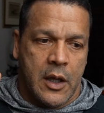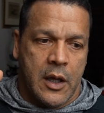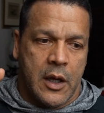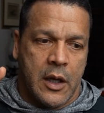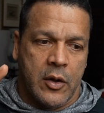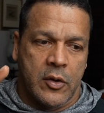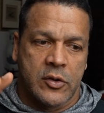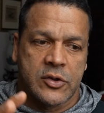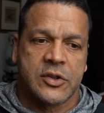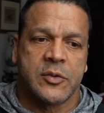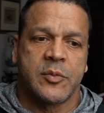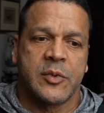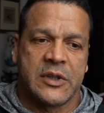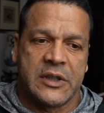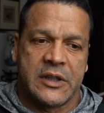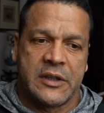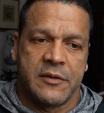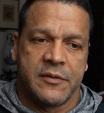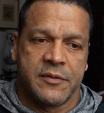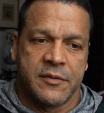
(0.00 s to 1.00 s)
I also
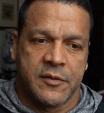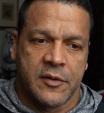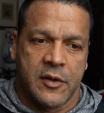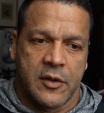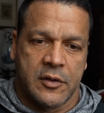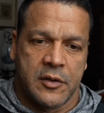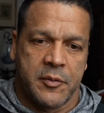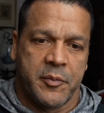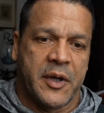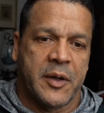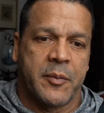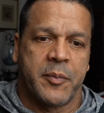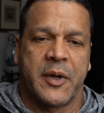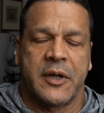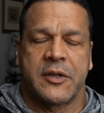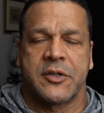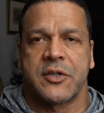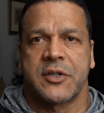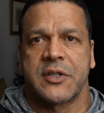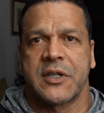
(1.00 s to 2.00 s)
believe on the big
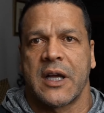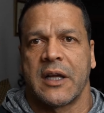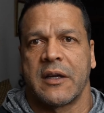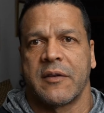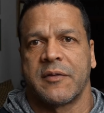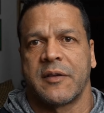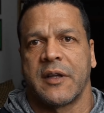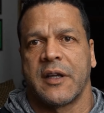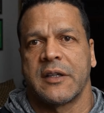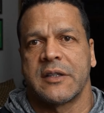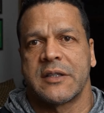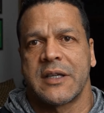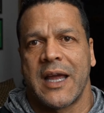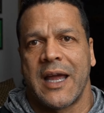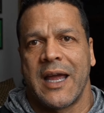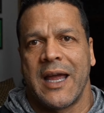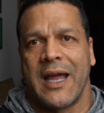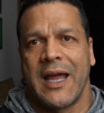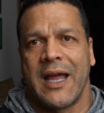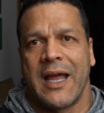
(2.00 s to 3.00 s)
picture side of things,
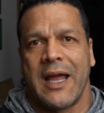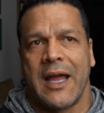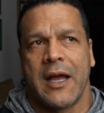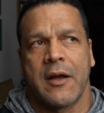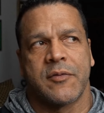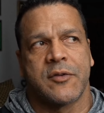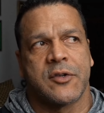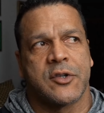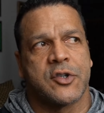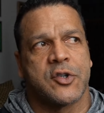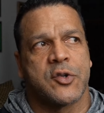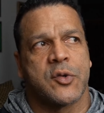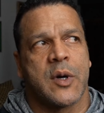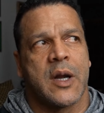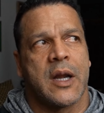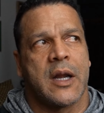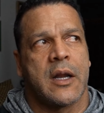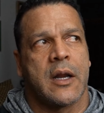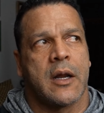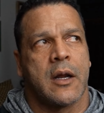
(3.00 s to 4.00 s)
after
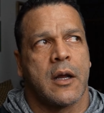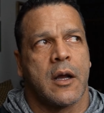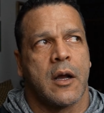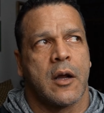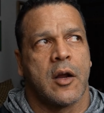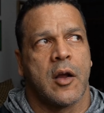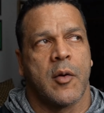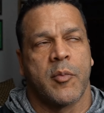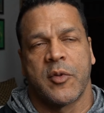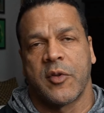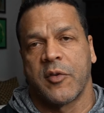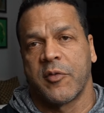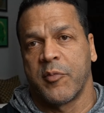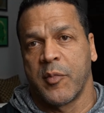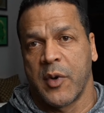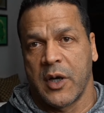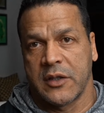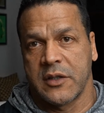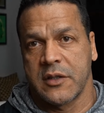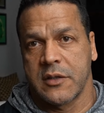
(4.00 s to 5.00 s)
training a couple of
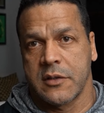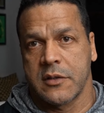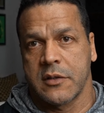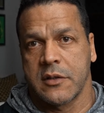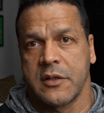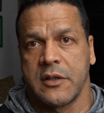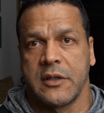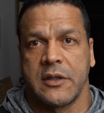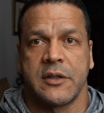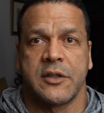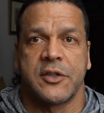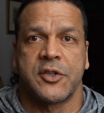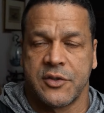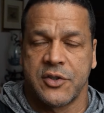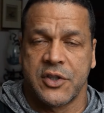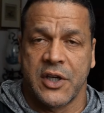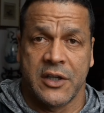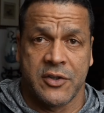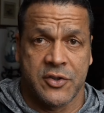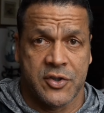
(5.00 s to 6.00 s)
months, you need to
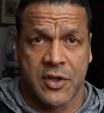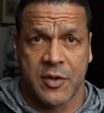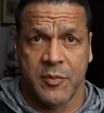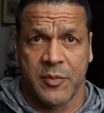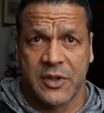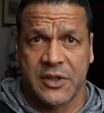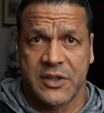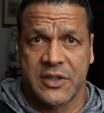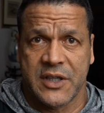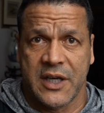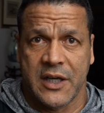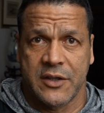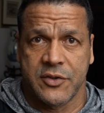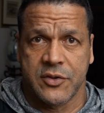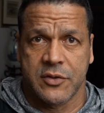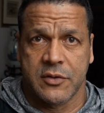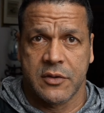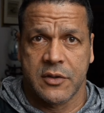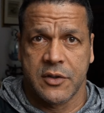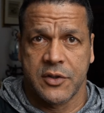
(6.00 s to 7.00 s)
change your complete
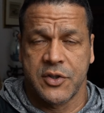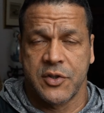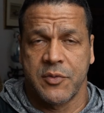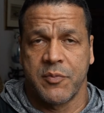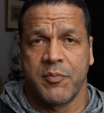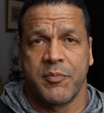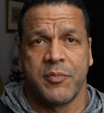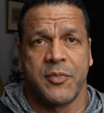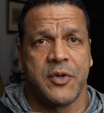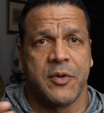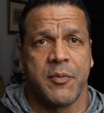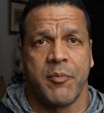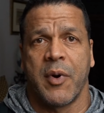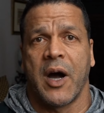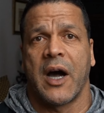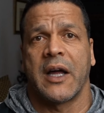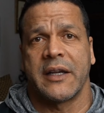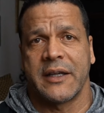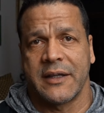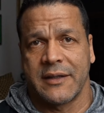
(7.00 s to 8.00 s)
schedule because your
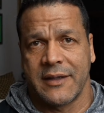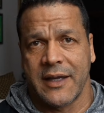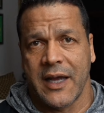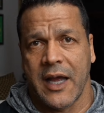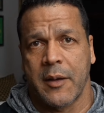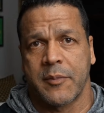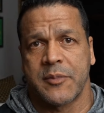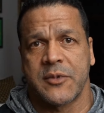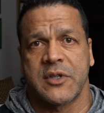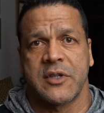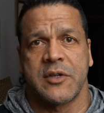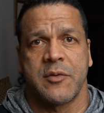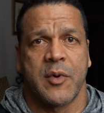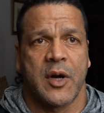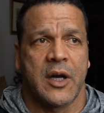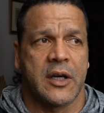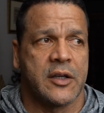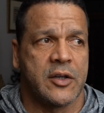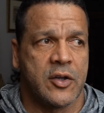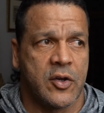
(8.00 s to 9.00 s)
body adapts, your
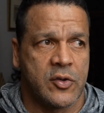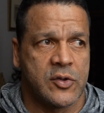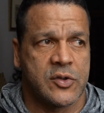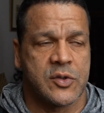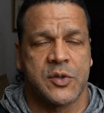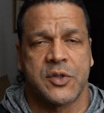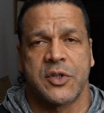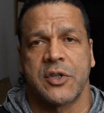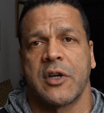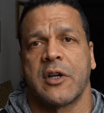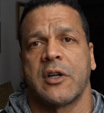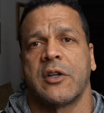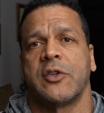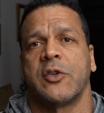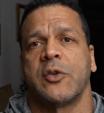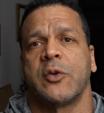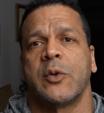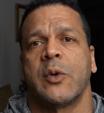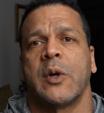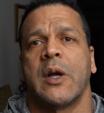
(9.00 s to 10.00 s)
body knows what you're going to
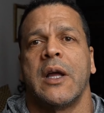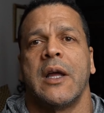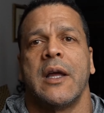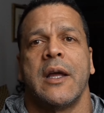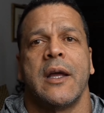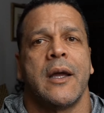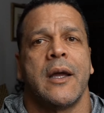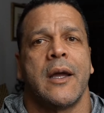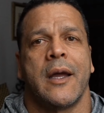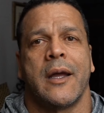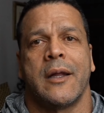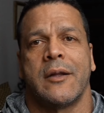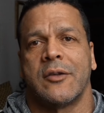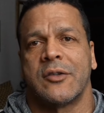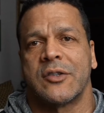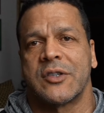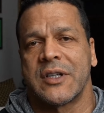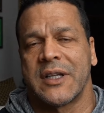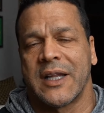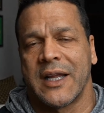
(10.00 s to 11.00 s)
do, and
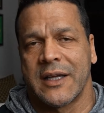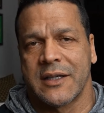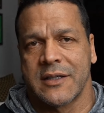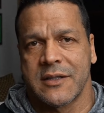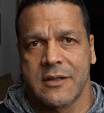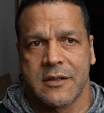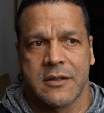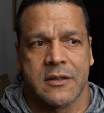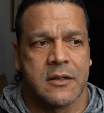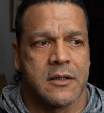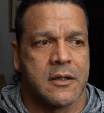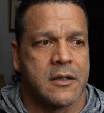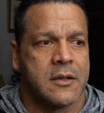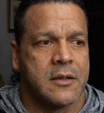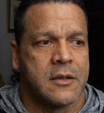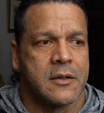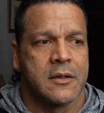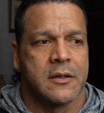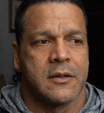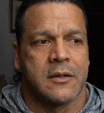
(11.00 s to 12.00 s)
there's less
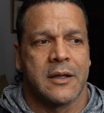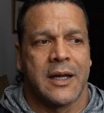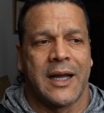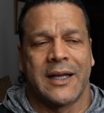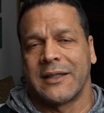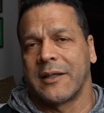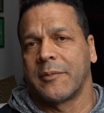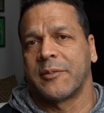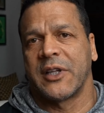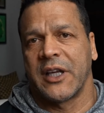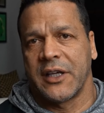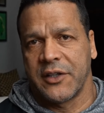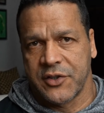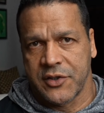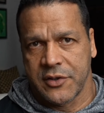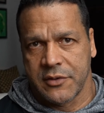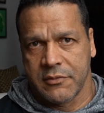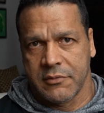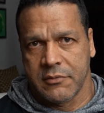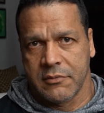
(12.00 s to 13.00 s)

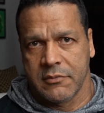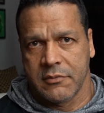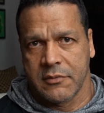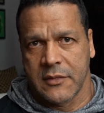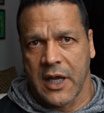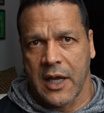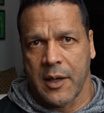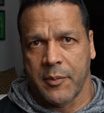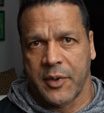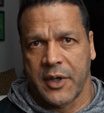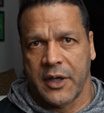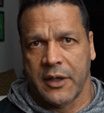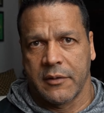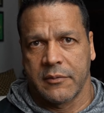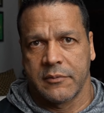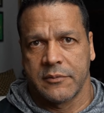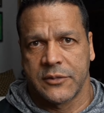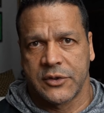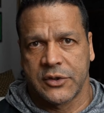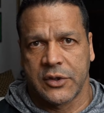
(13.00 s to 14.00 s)
adaptation happening.
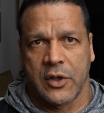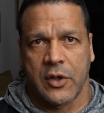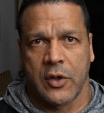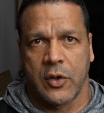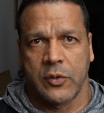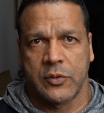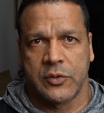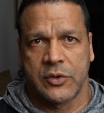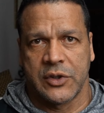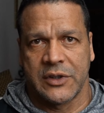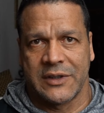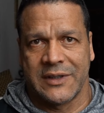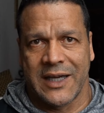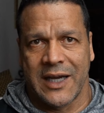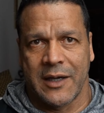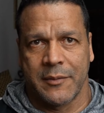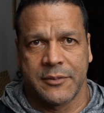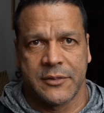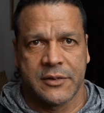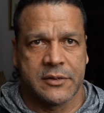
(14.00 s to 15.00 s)
So to
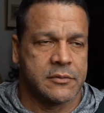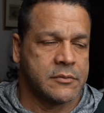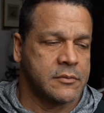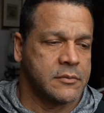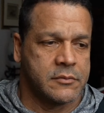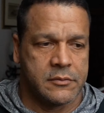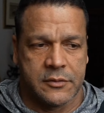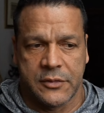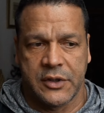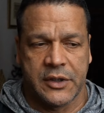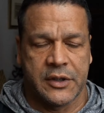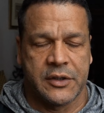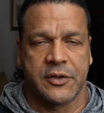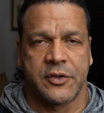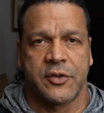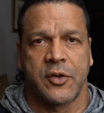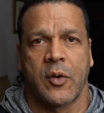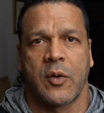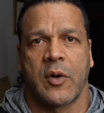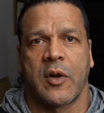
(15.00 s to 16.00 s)
adapt, you need to
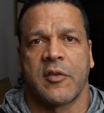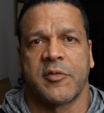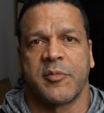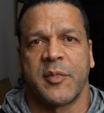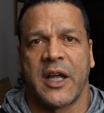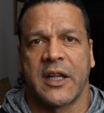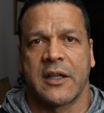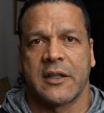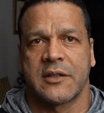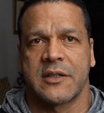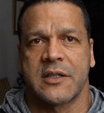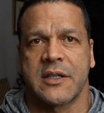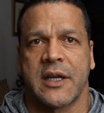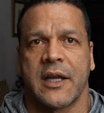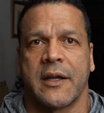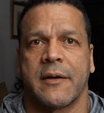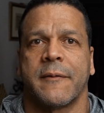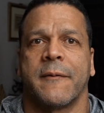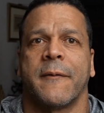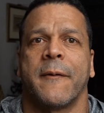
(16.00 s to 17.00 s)
throw it off balance
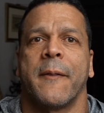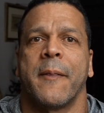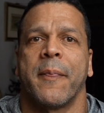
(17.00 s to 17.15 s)
again.